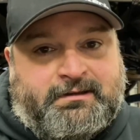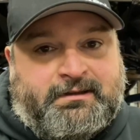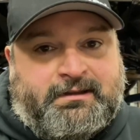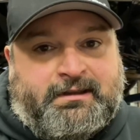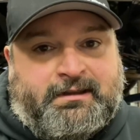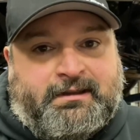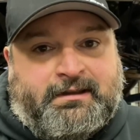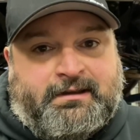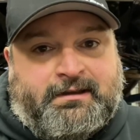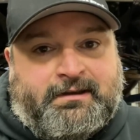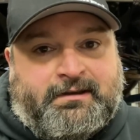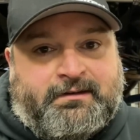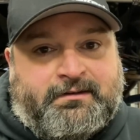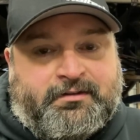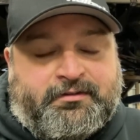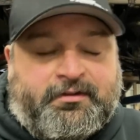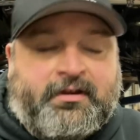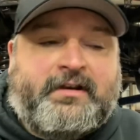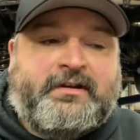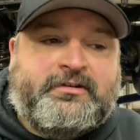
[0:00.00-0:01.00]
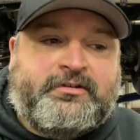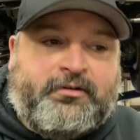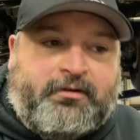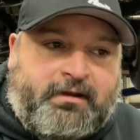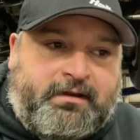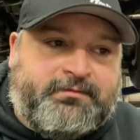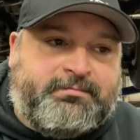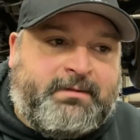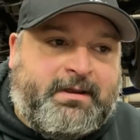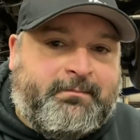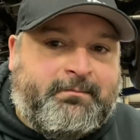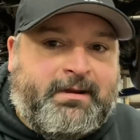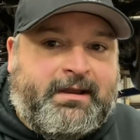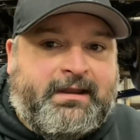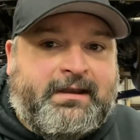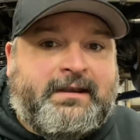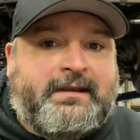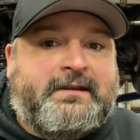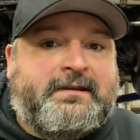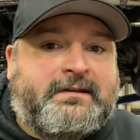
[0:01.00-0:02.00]
And the thought had crossed my
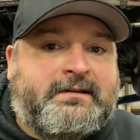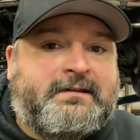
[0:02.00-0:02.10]
mind